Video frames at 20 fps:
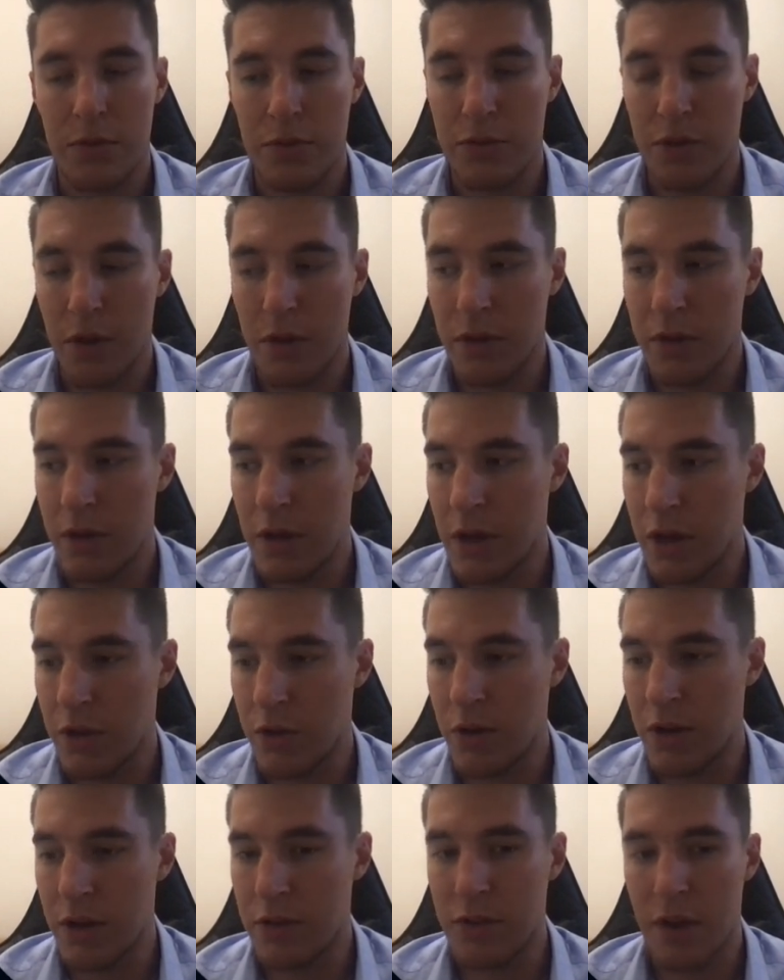So a
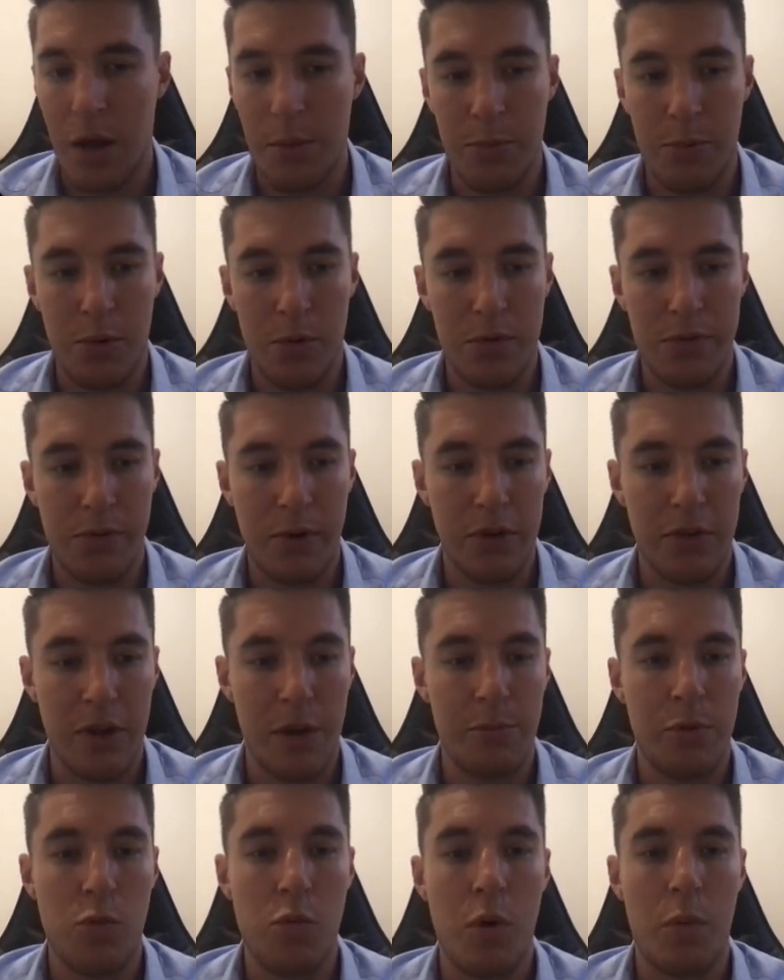good example, for
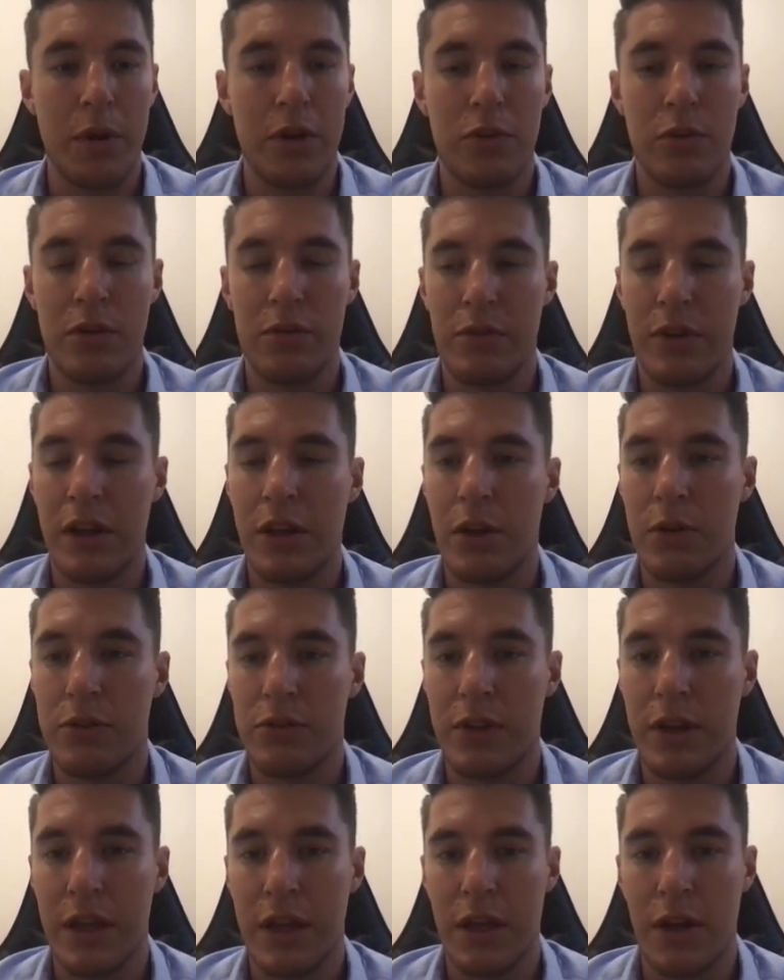example, what we do at Video
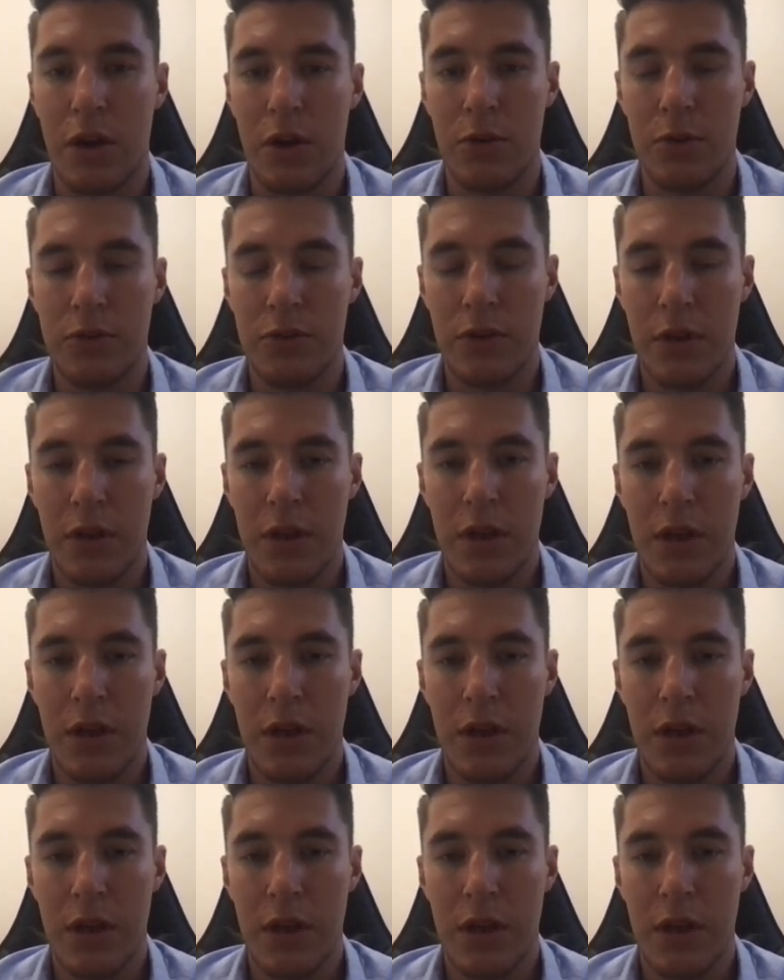CEOs,